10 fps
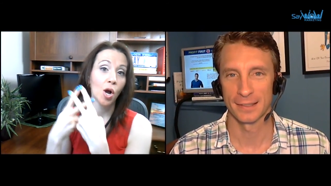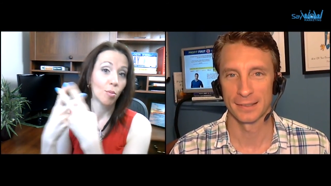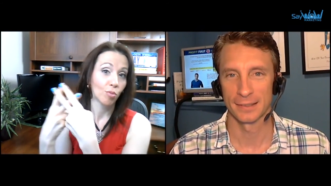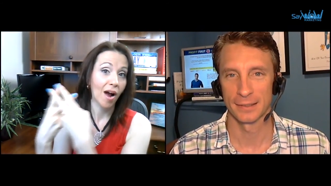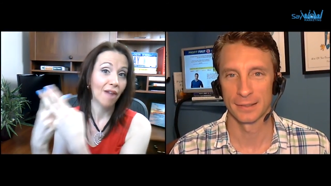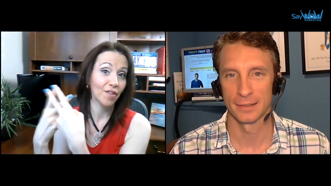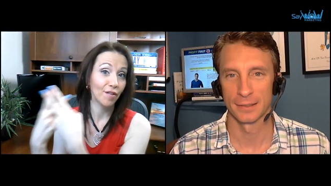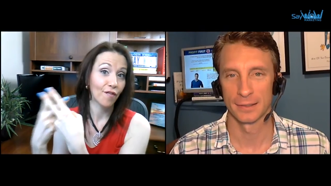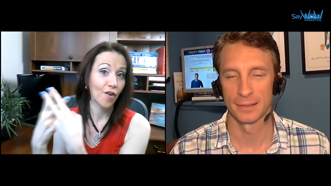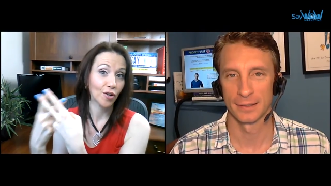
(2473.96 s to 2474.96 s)
Speaker 1: profit
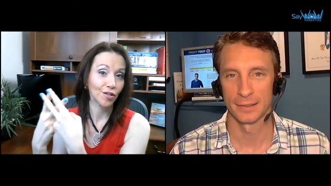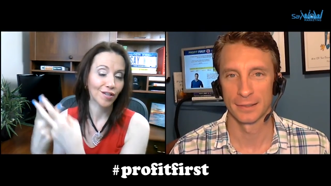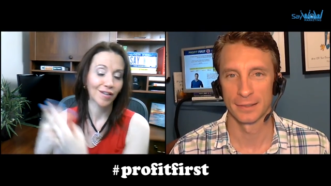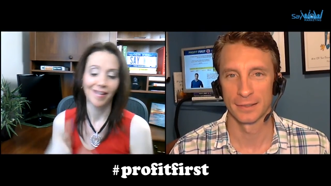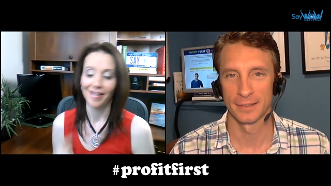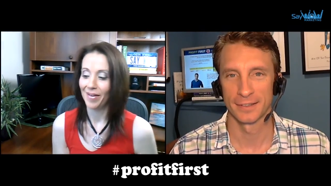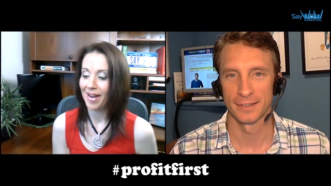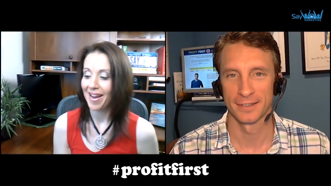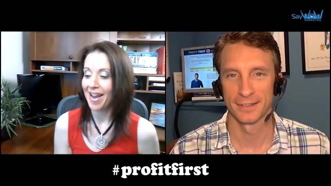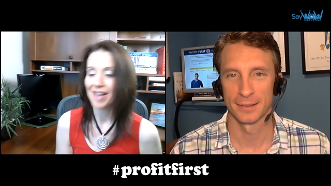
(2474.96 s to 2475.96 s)
first, okay?
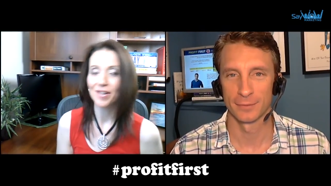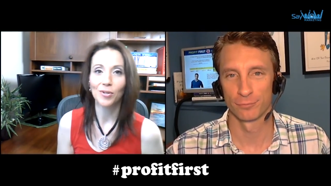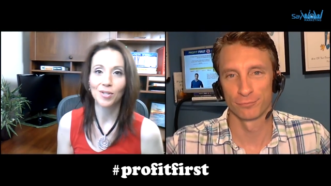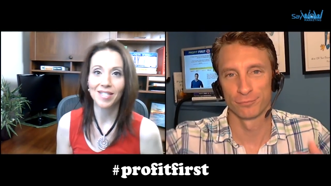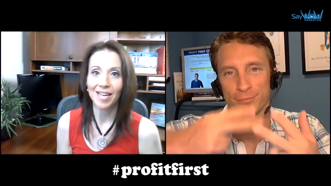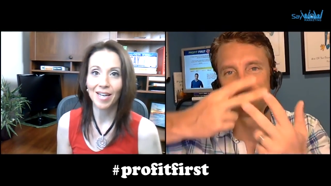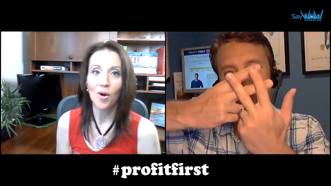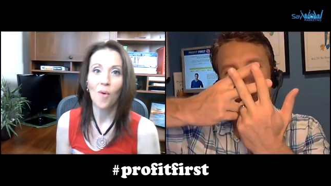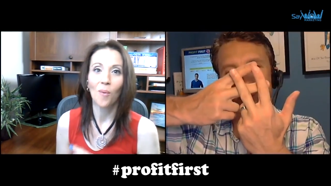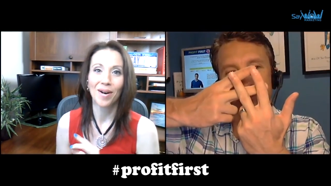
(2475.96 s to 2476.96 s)
And you'll see
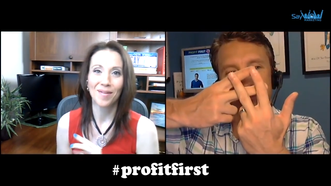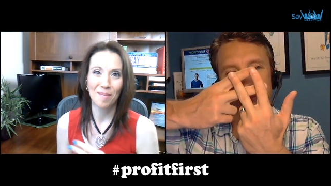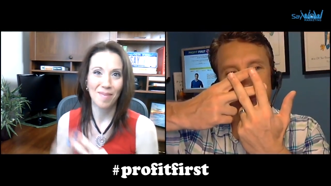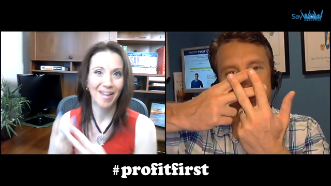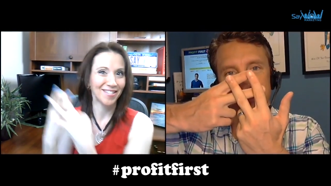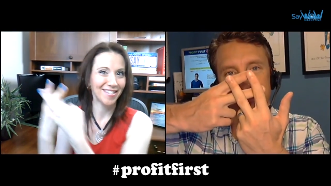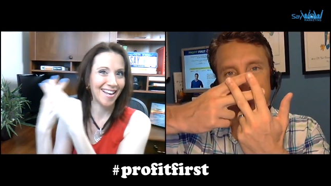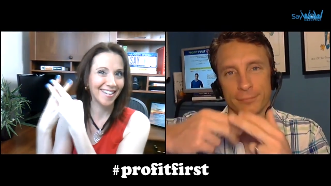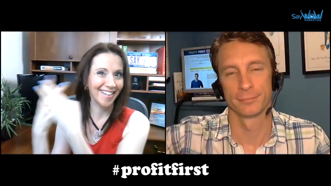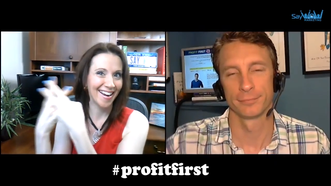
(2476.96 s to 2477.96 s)
one of the pictures that
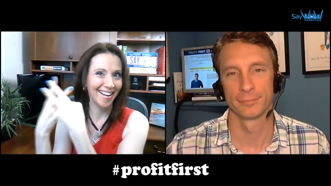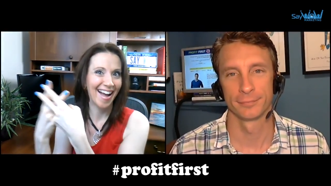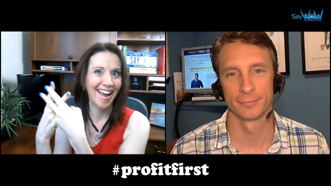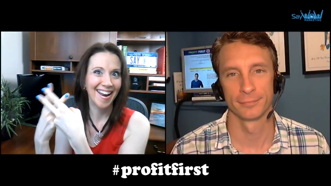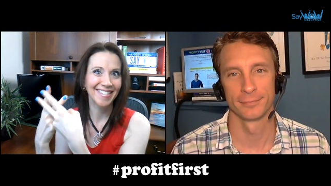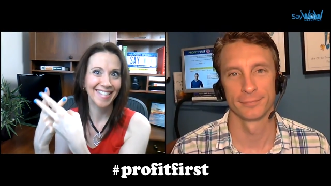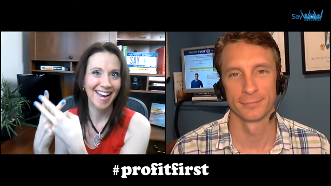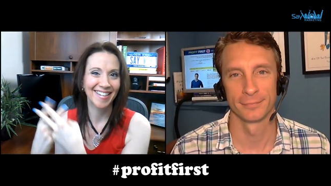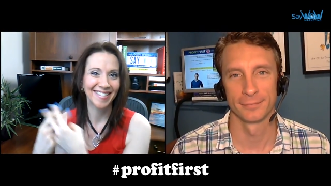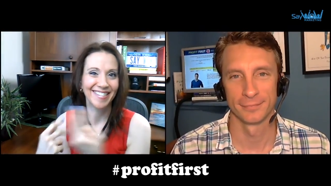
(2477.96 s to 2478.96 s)
kind of got us
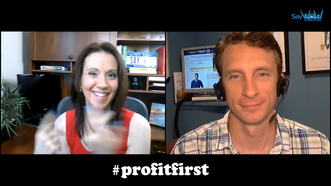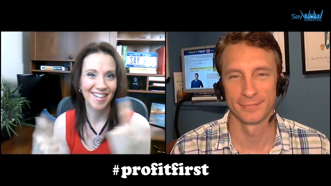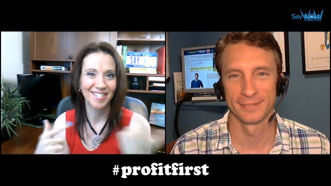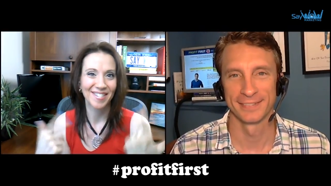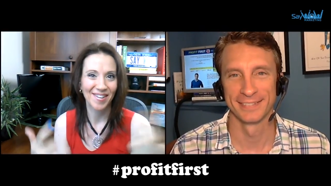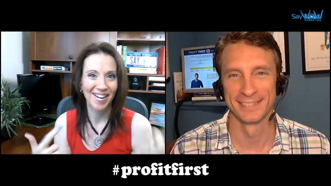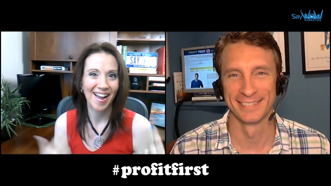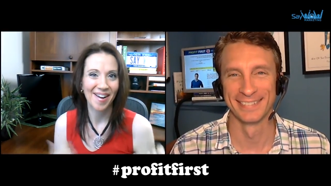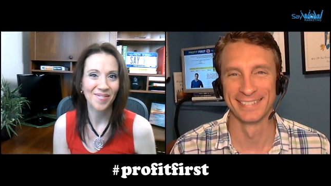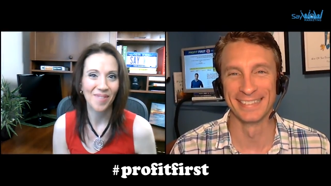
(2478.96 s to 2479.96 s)
connected uh, starting out,
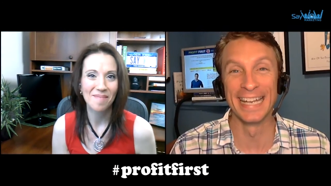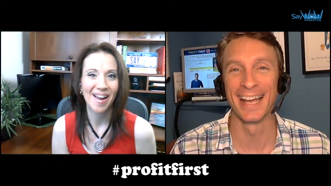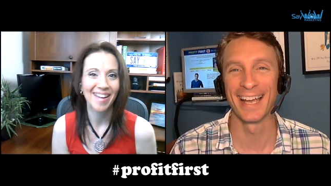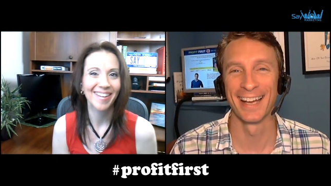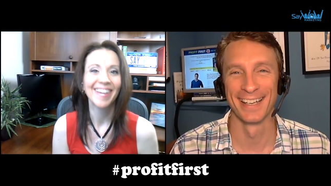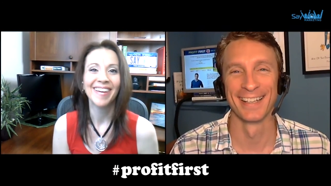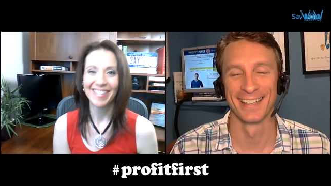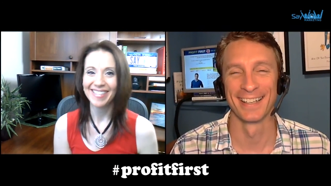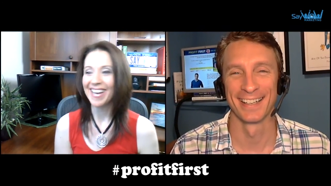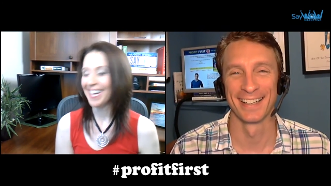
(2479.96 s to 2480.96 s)
right, Mike? Yeah, yeah. yeah,
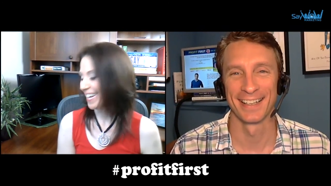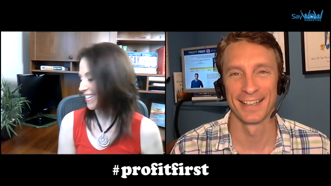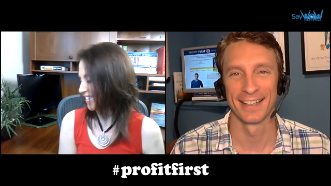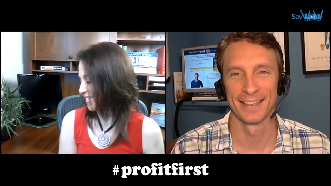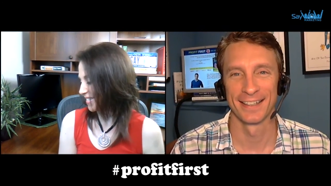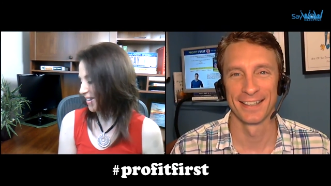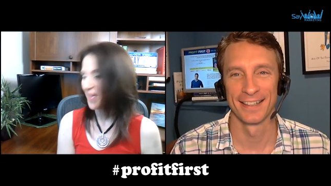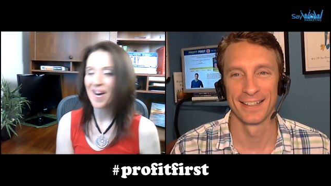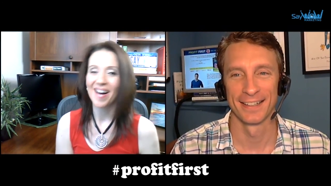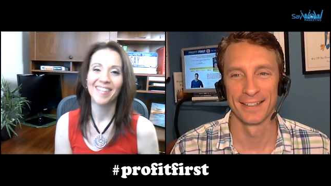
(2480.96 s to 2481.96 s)
yeah. So
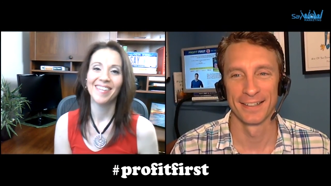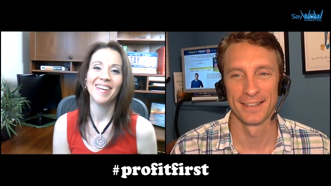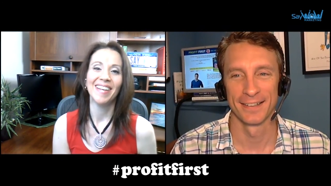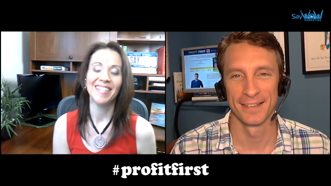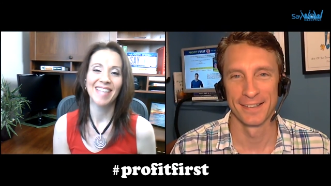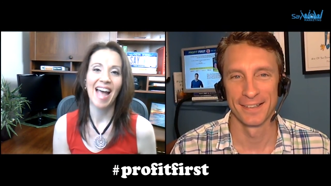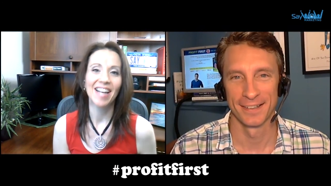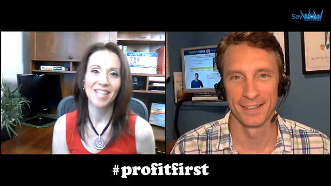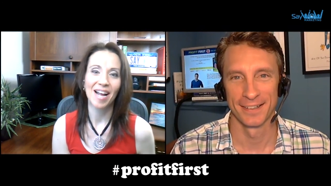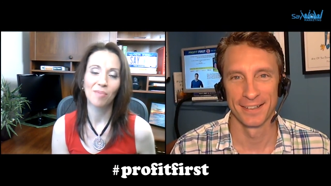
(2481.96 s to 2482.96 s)
uh, it's
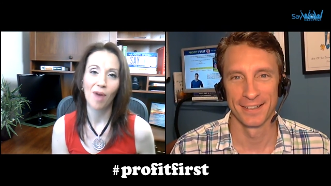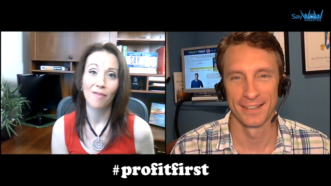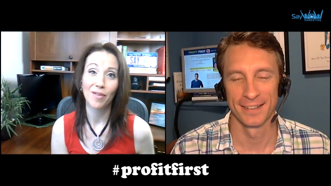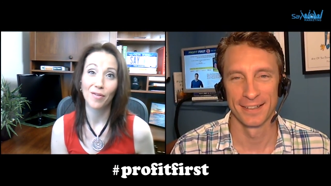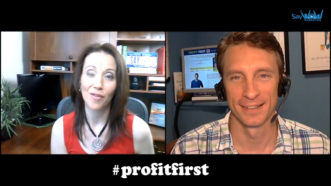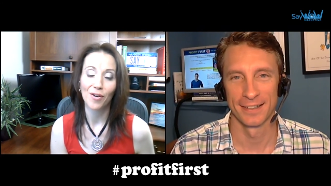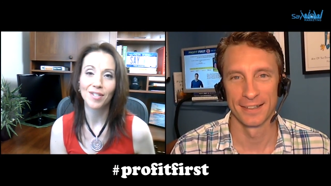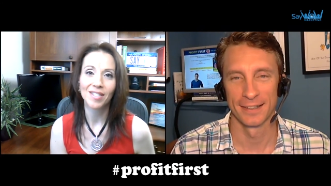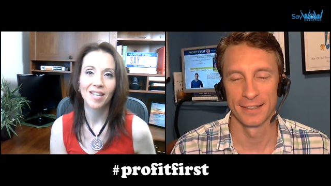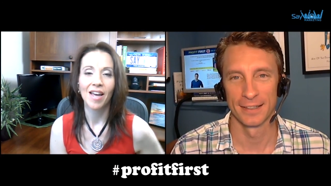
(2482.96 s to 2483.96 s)
hashtag profit first.
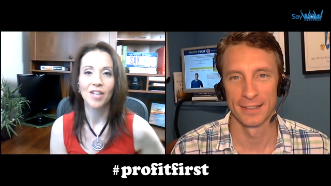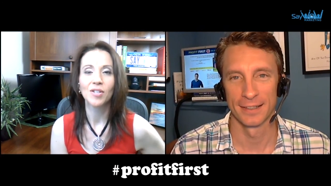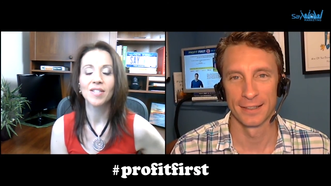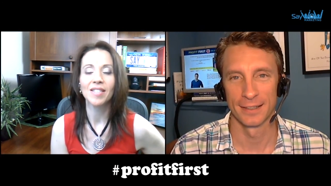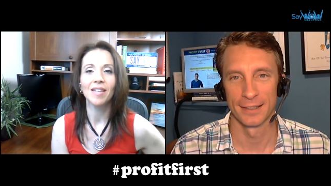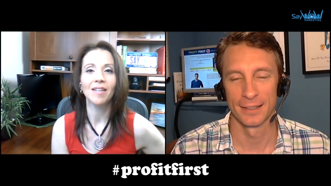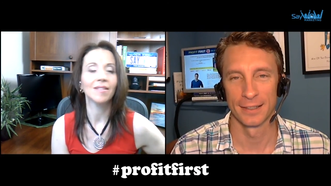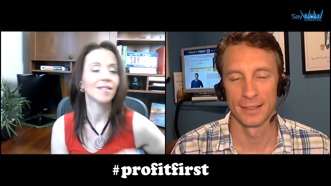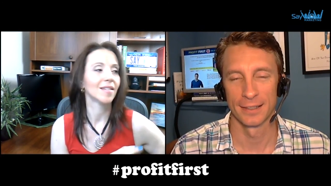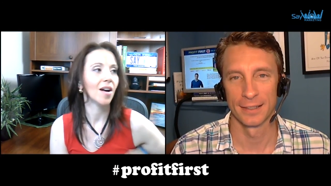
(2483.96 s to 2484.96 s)
And you'll see
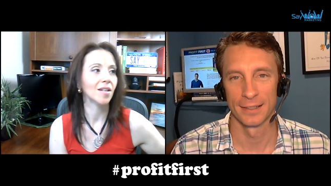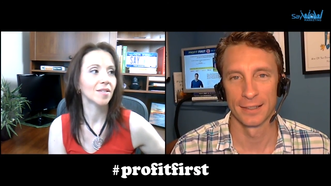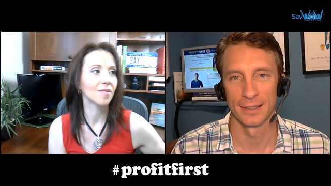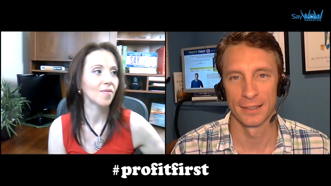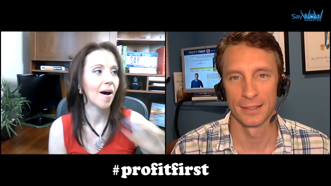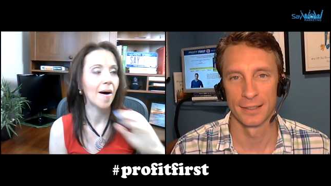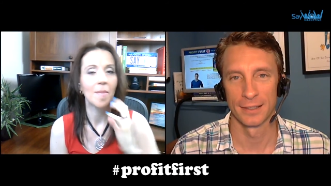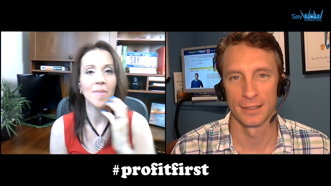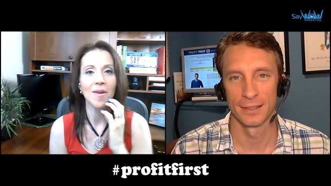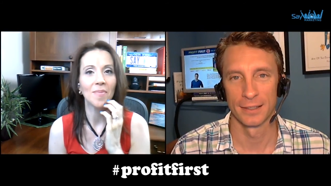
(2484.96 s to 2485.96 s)
tons of uh,
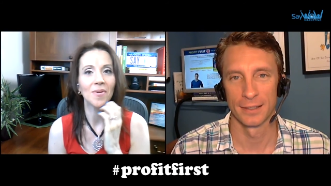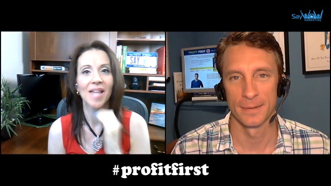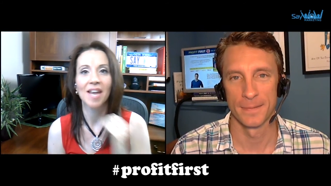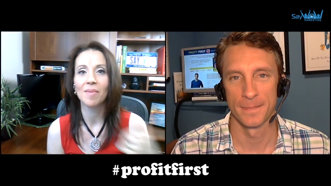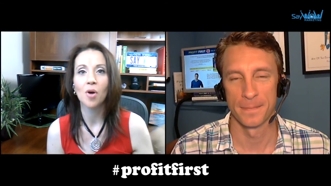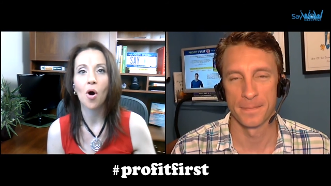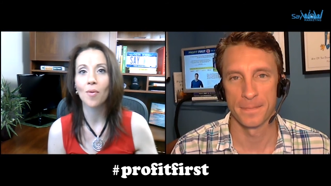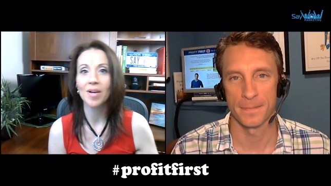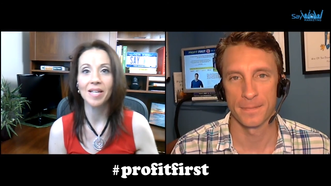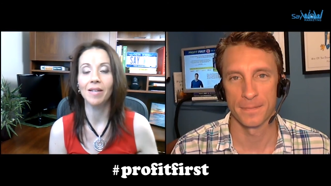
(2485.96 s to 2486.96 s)
people that have been
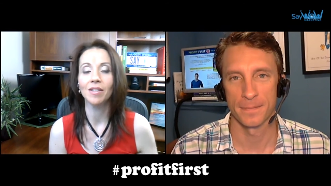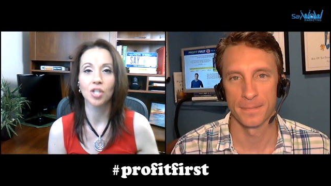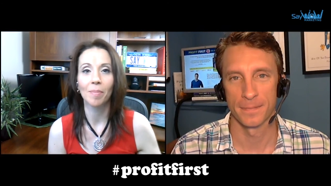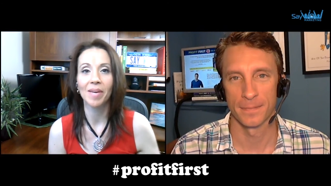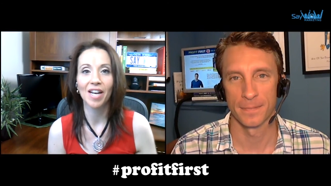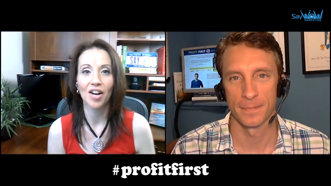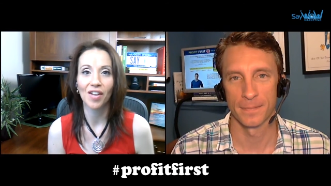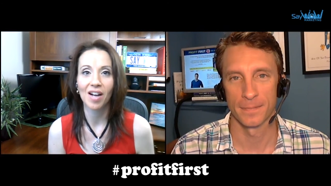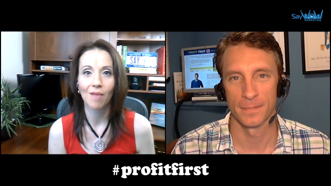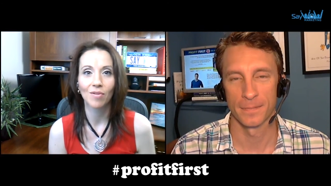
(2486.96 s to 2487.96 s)
already jumping in on the
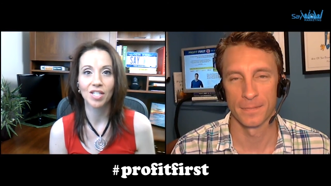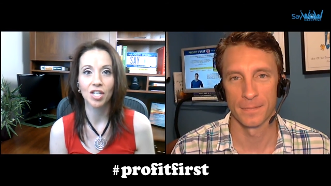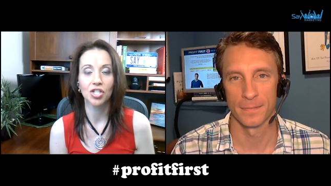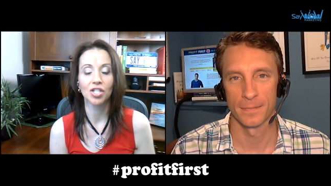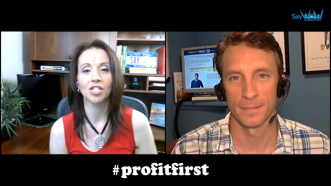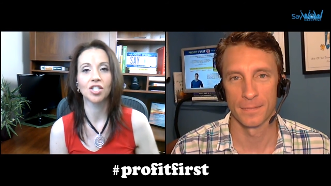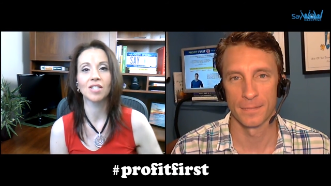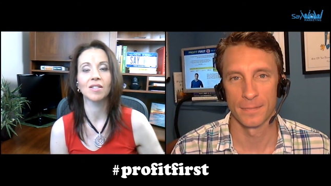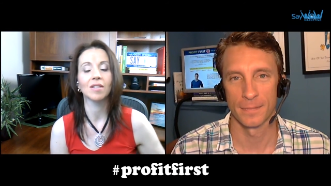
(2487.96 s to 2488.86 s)
conversation. It's just